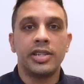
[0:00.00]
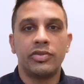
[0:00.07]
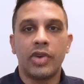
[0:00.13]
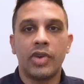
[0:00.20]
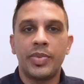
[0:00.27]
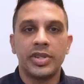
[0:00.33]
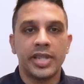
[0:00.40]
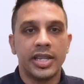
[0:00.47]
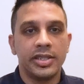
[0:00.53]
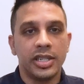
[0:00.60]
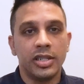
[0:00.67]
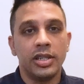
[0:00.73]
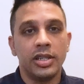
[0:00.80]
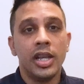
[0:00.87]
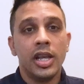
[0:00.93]
is
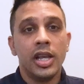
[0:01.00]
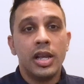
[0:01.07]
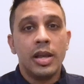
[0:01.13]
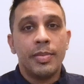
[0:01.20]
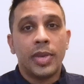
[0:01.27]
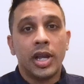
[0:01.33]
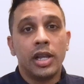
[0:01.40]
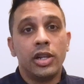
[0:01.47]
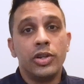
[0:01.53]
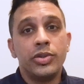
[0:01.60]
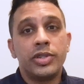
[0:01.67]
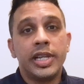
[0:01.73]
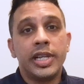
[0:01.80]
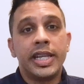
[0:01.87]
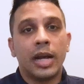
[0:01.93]
represented by a
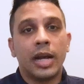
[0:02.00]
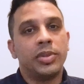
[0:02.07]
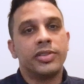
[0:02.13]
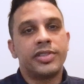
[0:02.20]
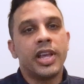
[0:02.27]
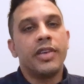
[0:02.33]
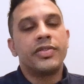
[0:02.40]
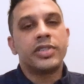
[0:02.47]
loosely coupled set of